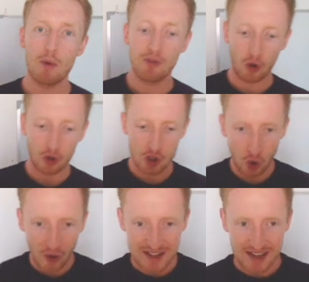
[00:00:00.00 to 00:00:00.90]
we've got
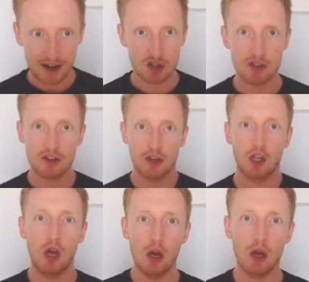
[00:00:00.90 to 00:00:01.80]
joint actions that
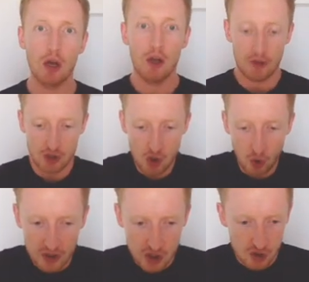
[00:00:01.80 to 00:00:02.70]
occur, the
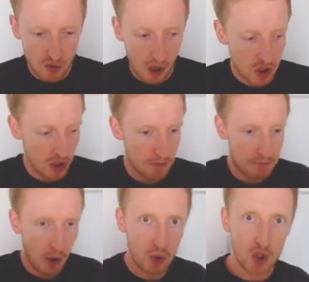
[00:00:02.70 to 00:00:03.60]
joint structure, the
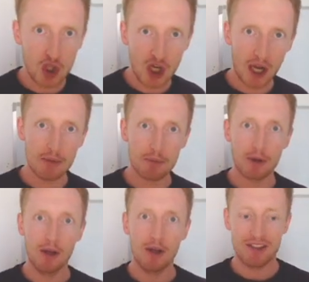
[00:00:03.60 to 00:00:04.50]
bone shape,
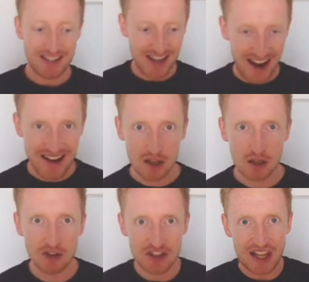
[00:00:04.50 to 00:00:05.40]
the
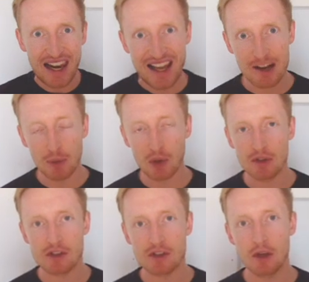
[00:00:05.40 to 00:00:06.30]
tendons, the
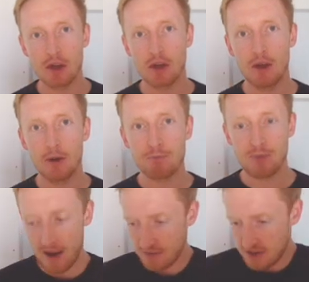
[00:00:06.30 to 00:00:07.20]
ligaments,
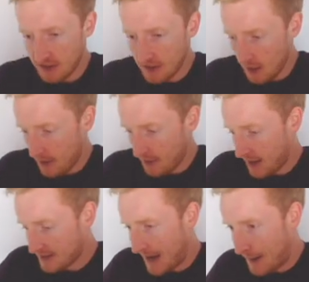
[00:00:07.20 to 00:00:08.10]
everything
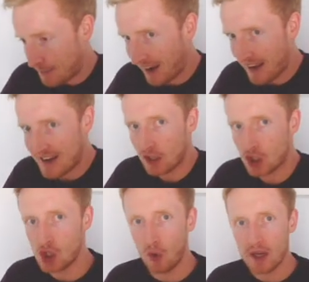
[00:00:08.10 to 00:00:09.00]
that's at play in a
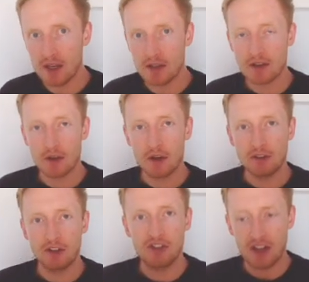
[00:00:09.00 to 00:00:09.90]
joint
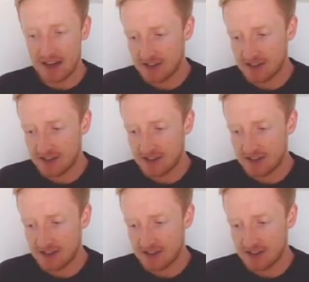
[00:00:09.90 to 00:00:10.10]
is